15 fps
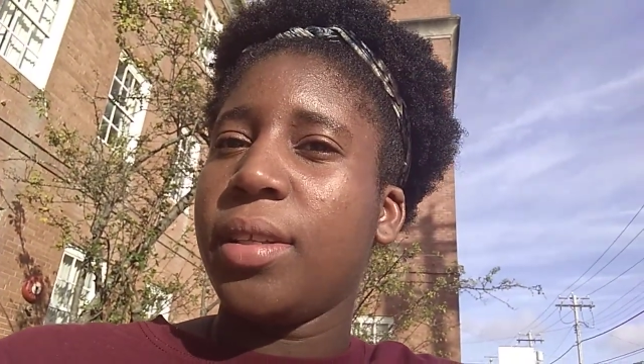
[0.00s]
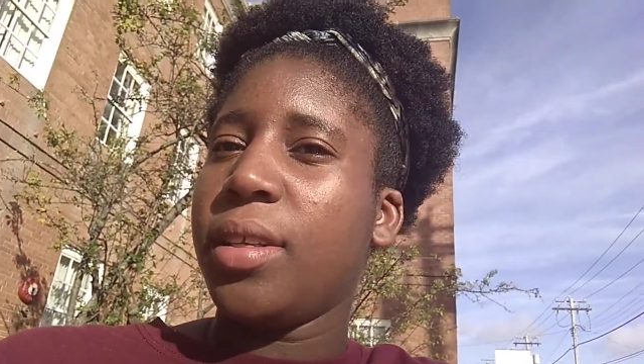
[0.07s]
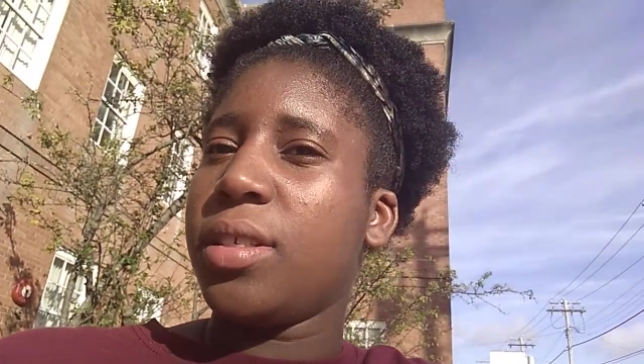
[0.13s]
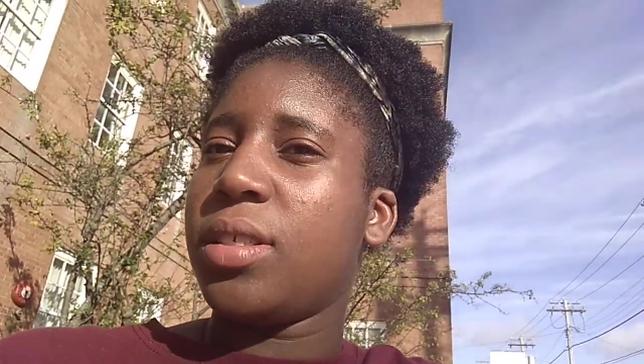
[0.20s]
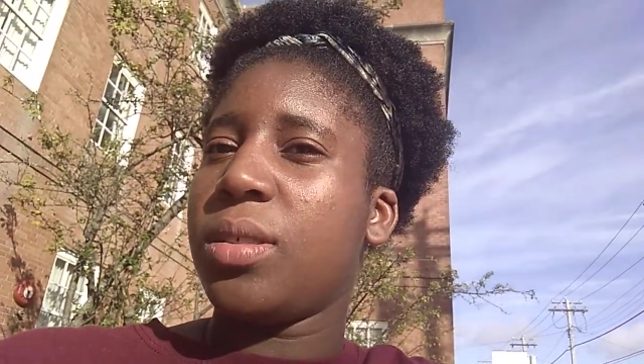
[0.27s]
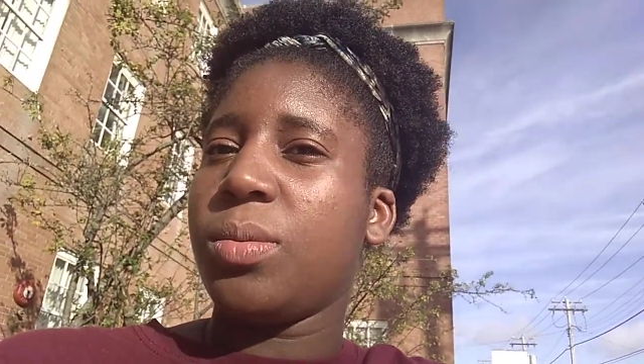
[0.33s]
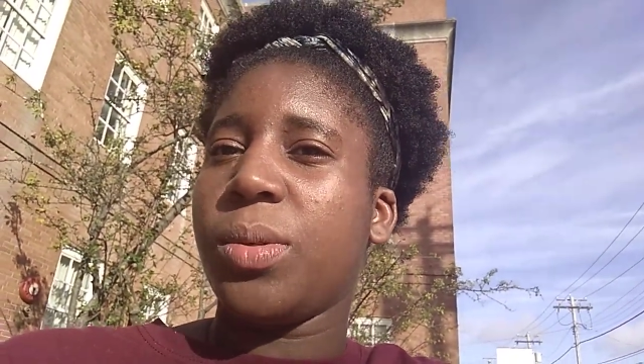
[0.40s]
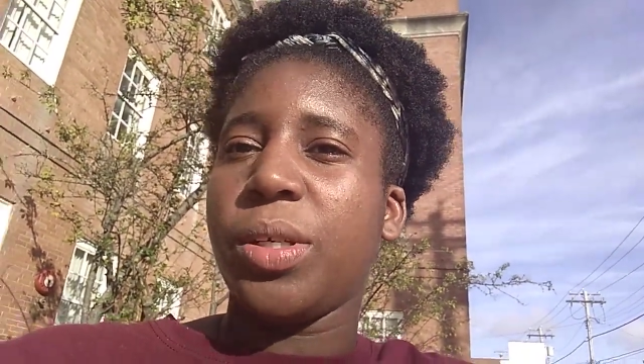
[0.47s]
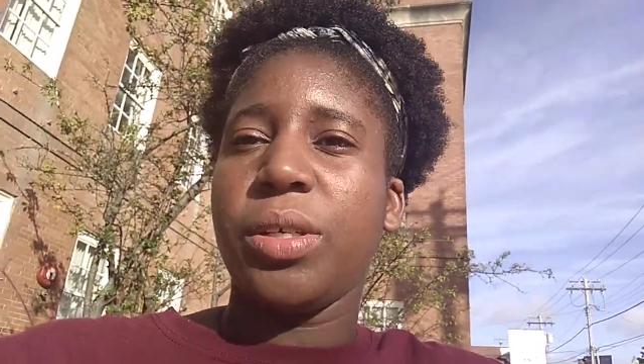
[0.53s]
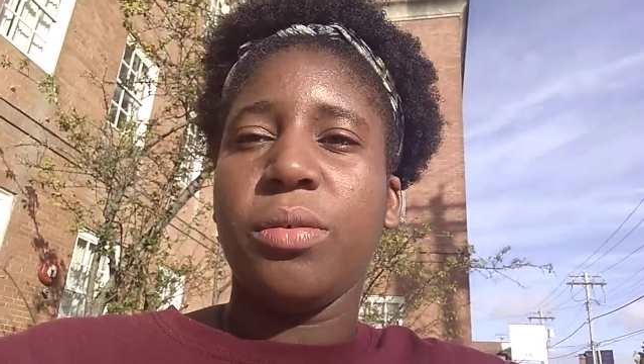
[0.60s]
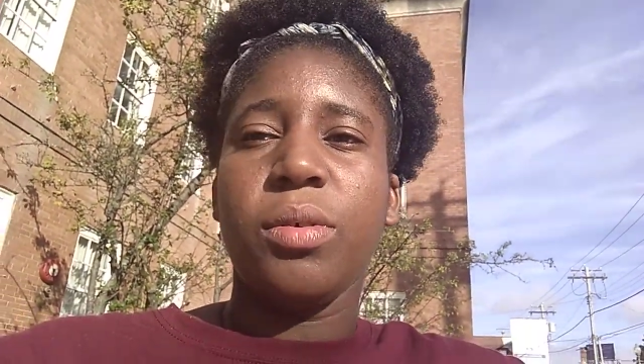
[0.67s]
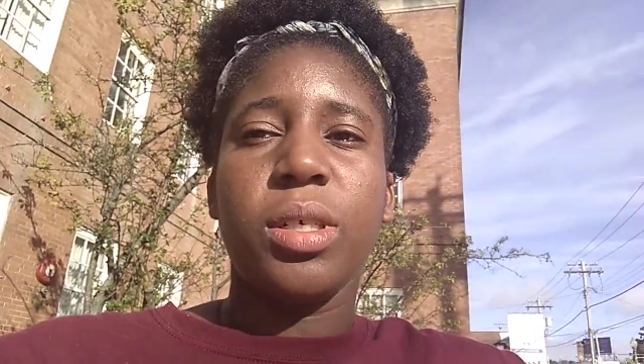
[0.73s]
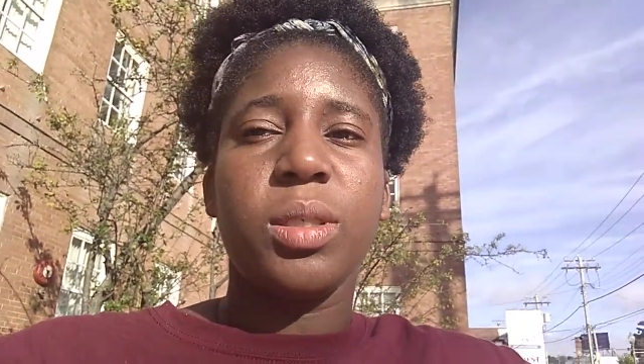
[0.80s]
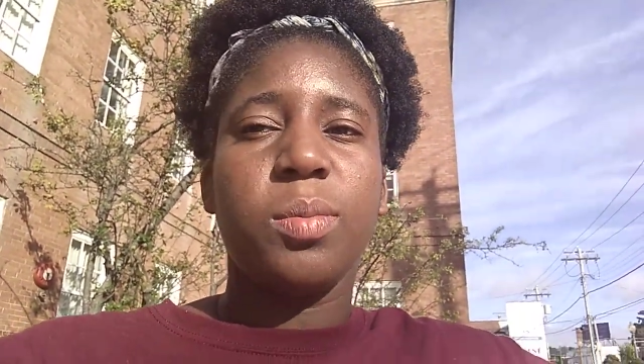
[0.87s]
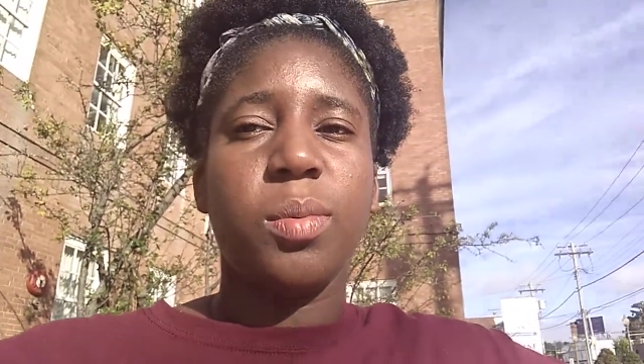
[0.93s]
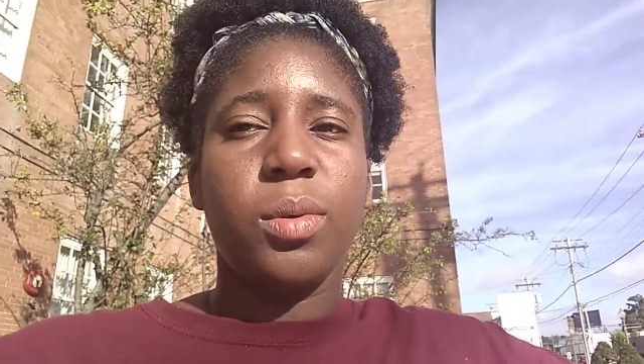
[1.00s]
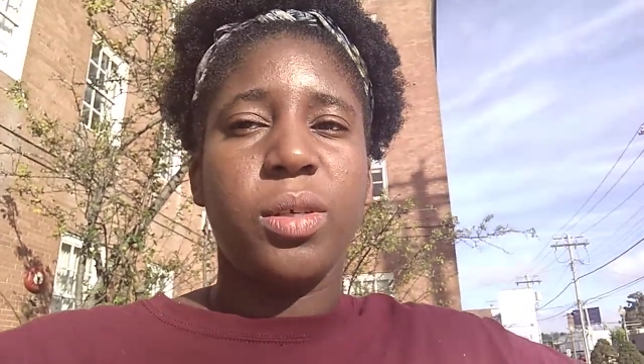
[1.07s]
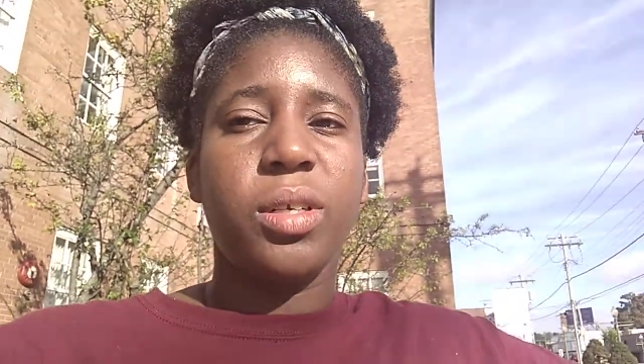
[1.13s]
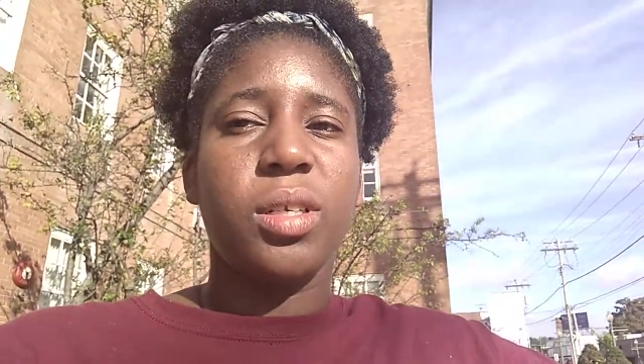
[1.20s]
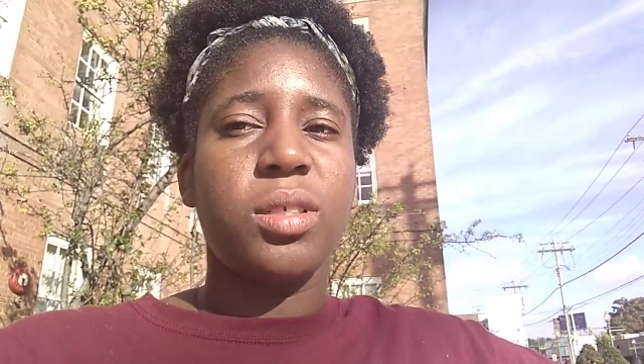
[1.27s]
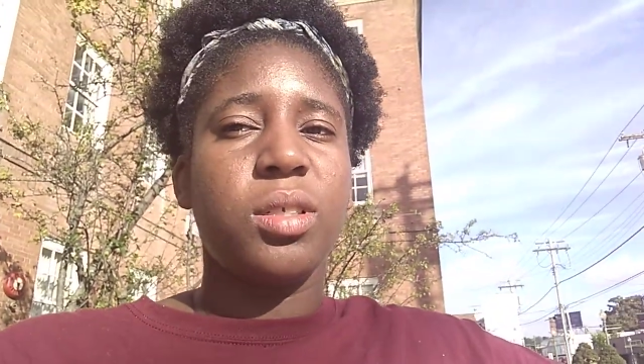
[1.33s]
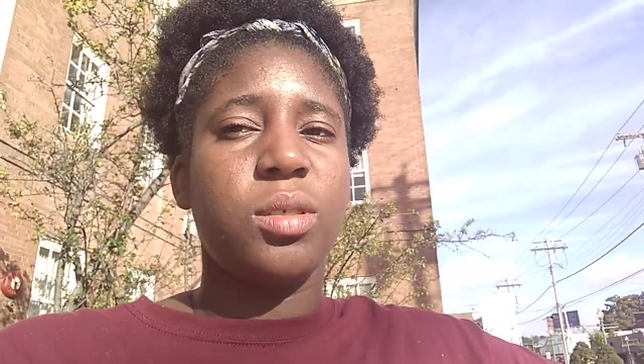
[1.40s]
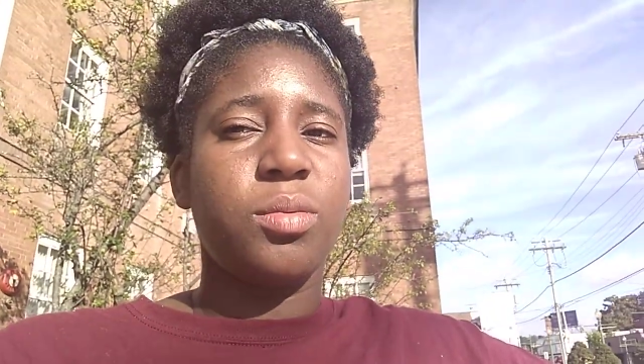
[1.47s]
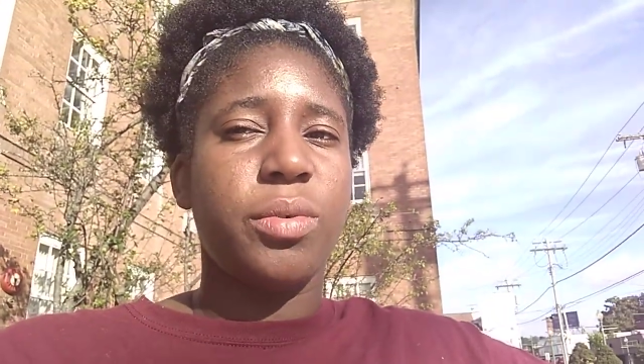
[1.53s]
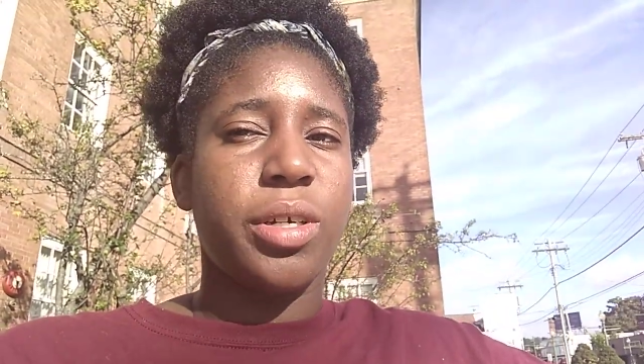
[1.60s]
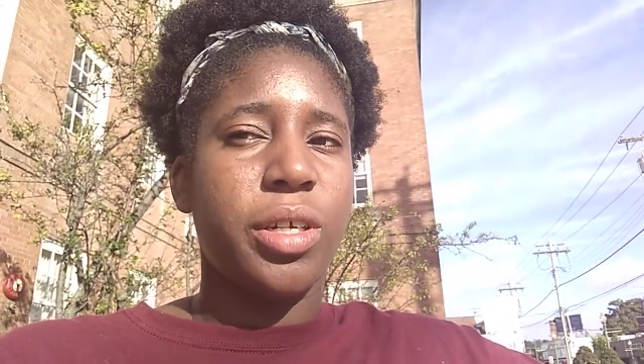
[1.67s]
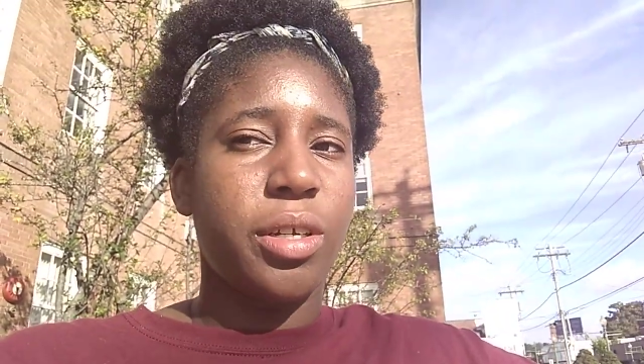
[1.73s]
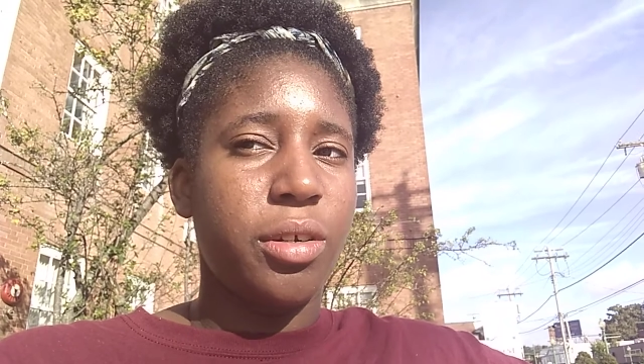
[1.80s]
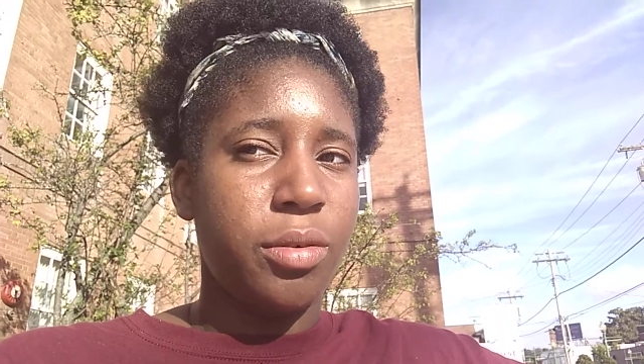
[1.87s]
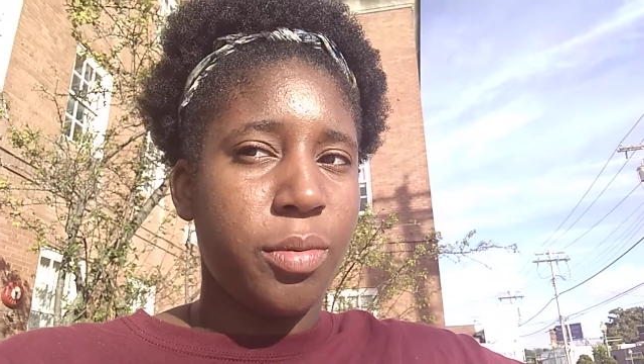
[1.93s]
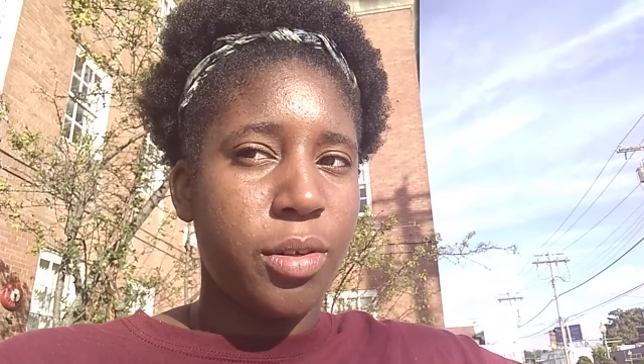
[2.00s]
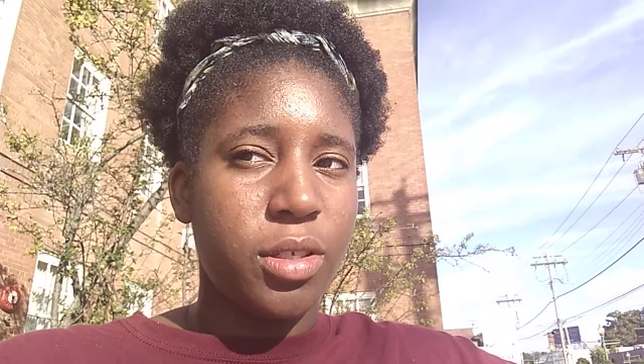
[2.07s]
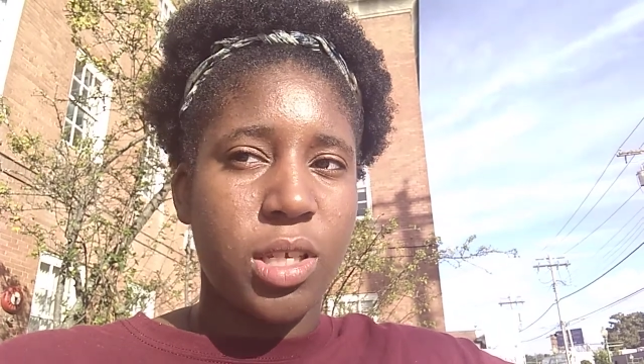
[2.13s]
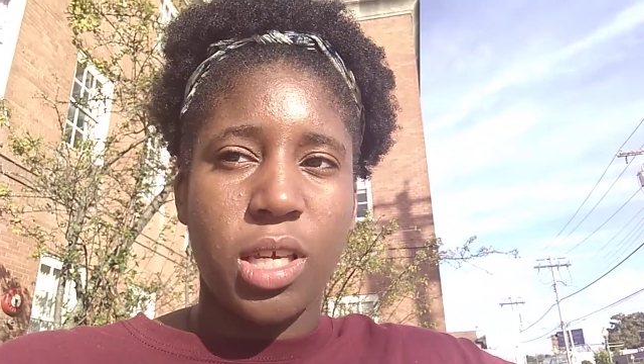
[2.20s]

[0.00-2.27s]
This is where you explore. This is where you're supposed